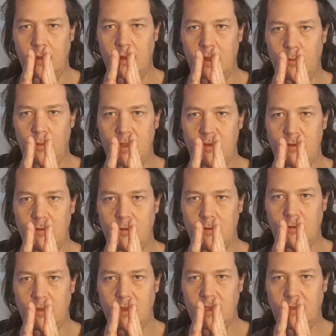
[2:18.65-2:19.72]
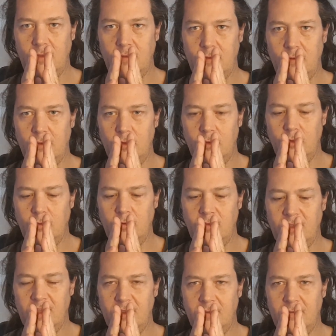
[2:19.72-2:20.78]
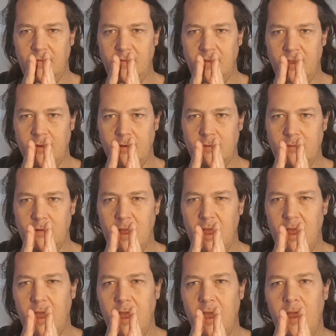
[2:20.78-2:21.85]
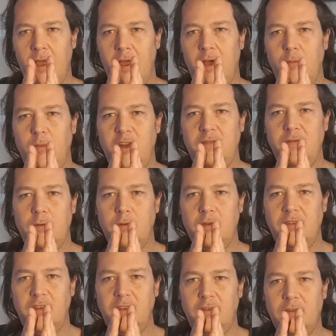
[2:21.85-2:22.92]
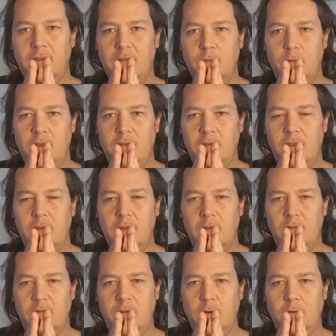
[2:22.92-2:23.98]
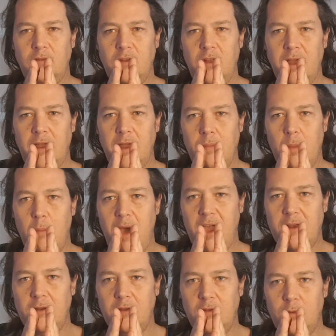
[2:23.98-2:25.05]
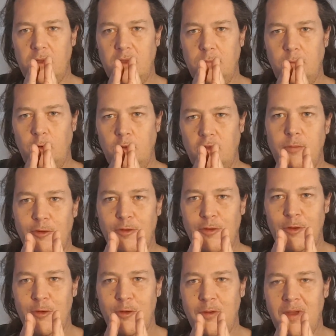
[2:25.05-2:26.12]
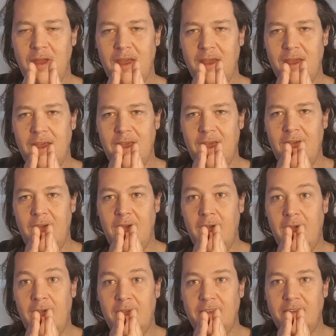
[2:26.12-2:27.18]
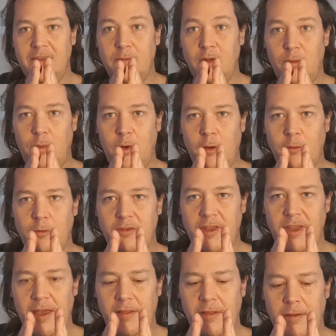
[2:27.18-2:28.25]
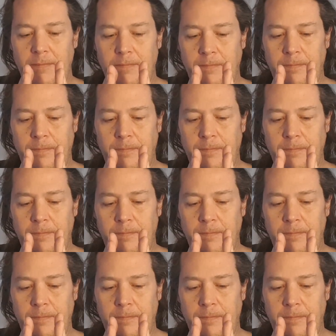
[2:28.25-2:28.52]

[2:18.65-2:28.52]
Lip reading: Now, when you do this, you should start to feel a bit of a resistance, which it feels like a magnet when you push two similar poles together.